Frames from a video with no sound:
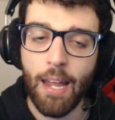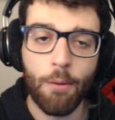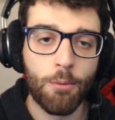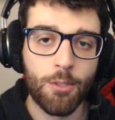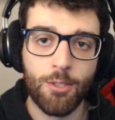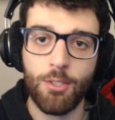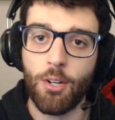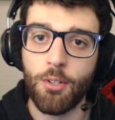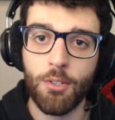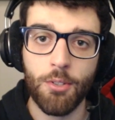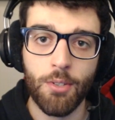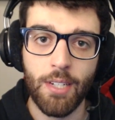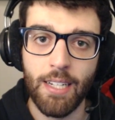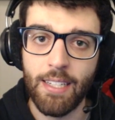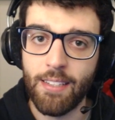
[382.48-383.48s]
not
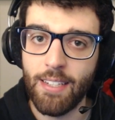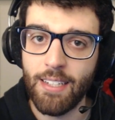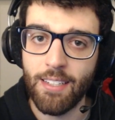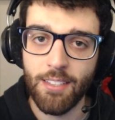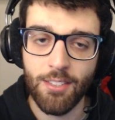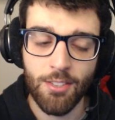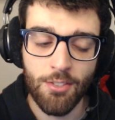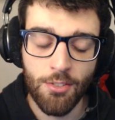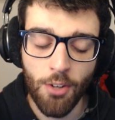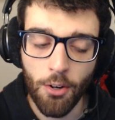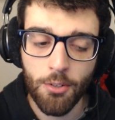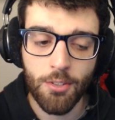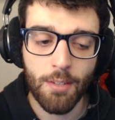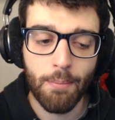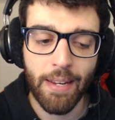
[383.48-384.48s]
good. It is not
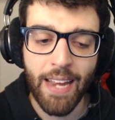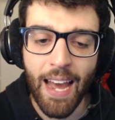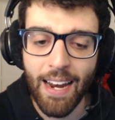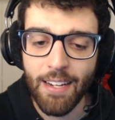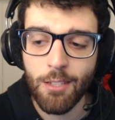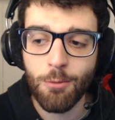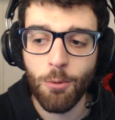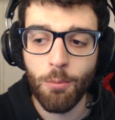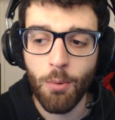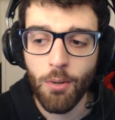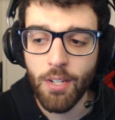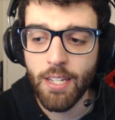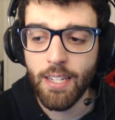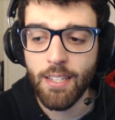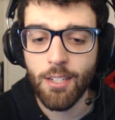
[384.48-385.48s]
good. Mechanics were
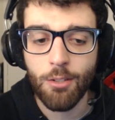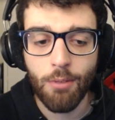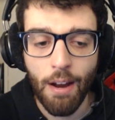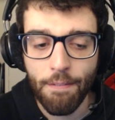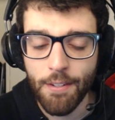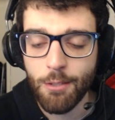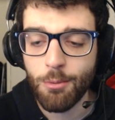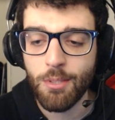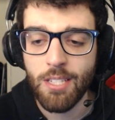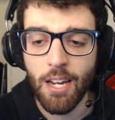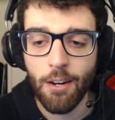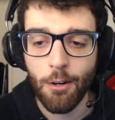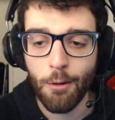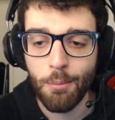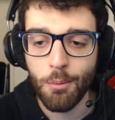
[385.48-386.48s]
wonky. The graphics were
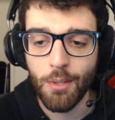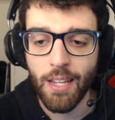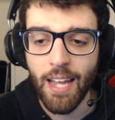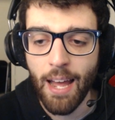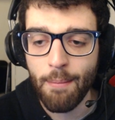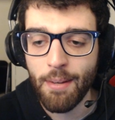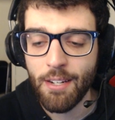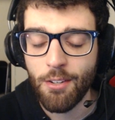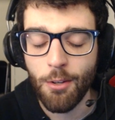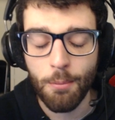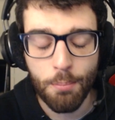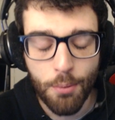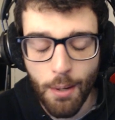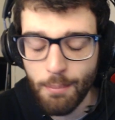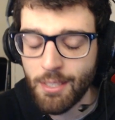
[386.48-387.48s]
terrible. The game had no
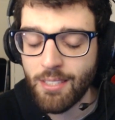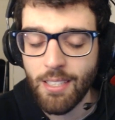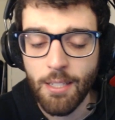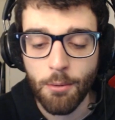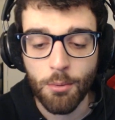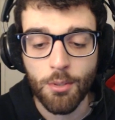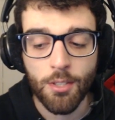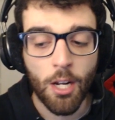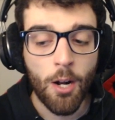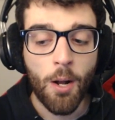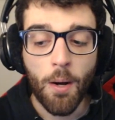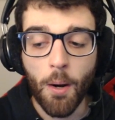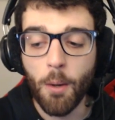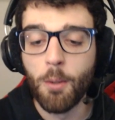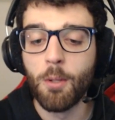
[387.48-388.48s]
premise. It was
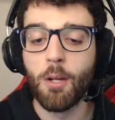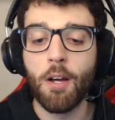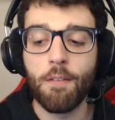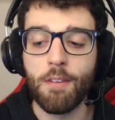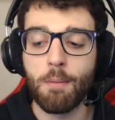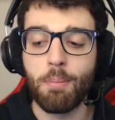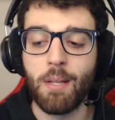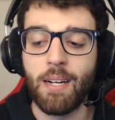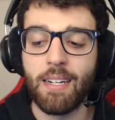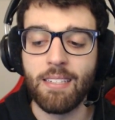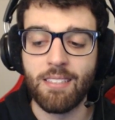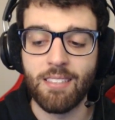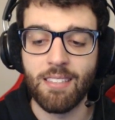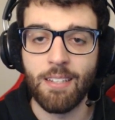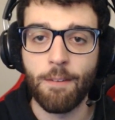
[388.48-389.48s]
all over the
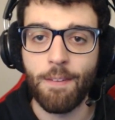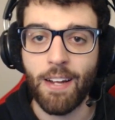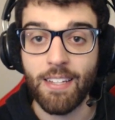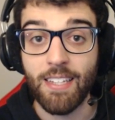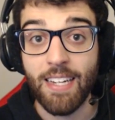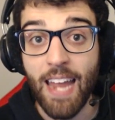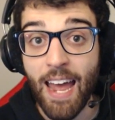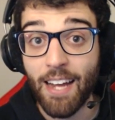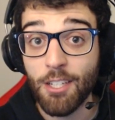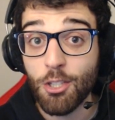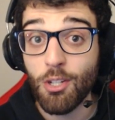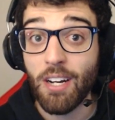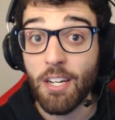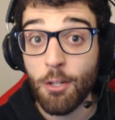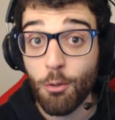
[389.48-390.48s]
place. And the fact that the
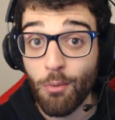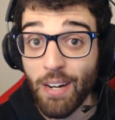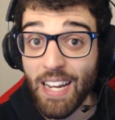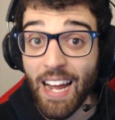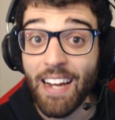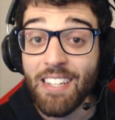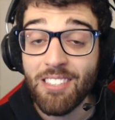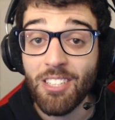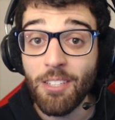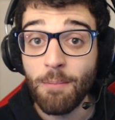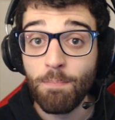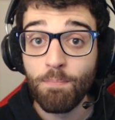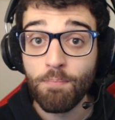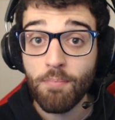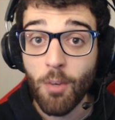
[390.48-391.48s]
Counter-Strike creator
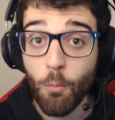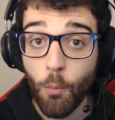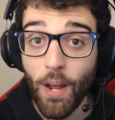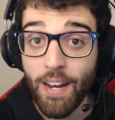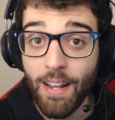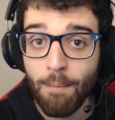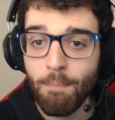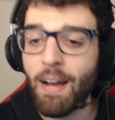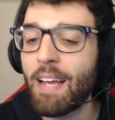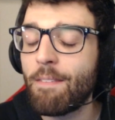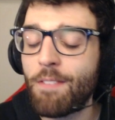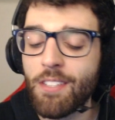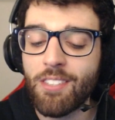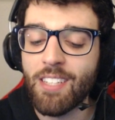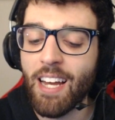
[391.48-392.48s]
went and made
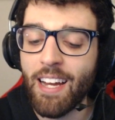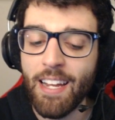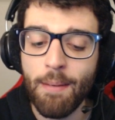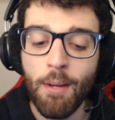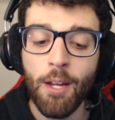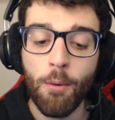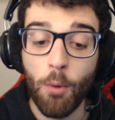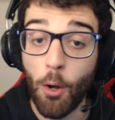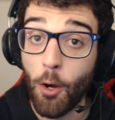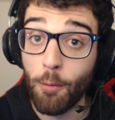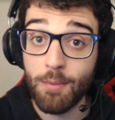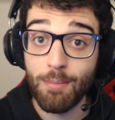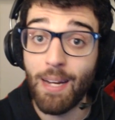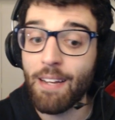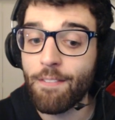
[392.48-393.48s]
this game, or
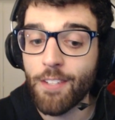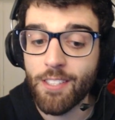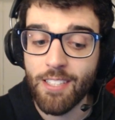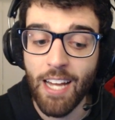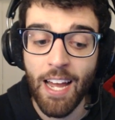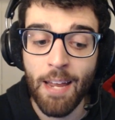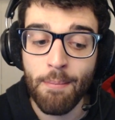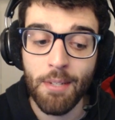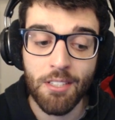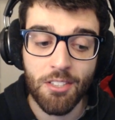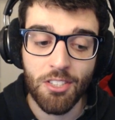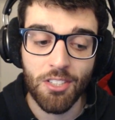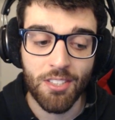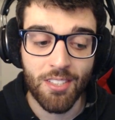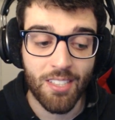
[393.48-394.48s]
helped make this game, it's
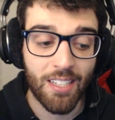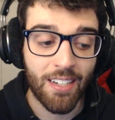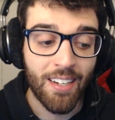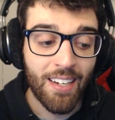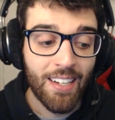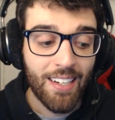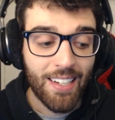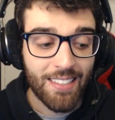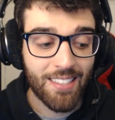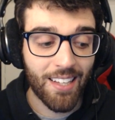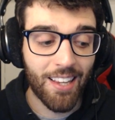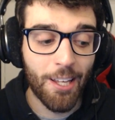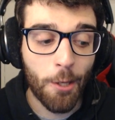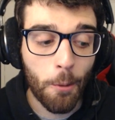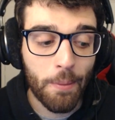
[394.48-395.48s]
just it's a
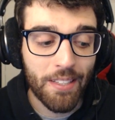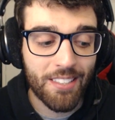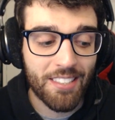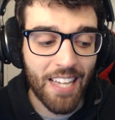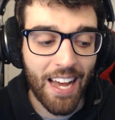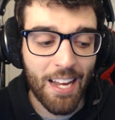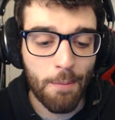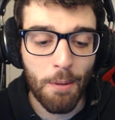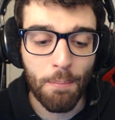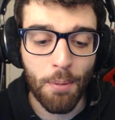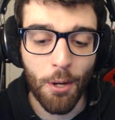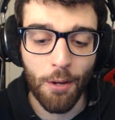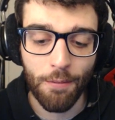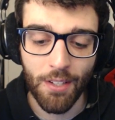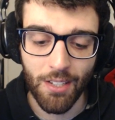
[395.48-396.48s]
little bit sad, to be
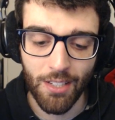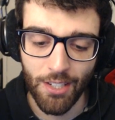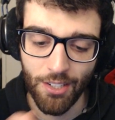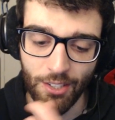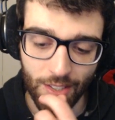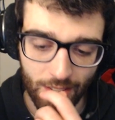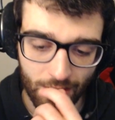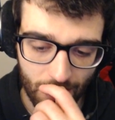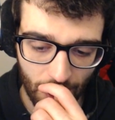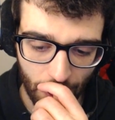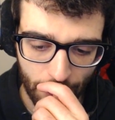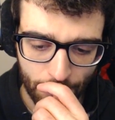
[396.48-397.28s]
perfectly honest. So,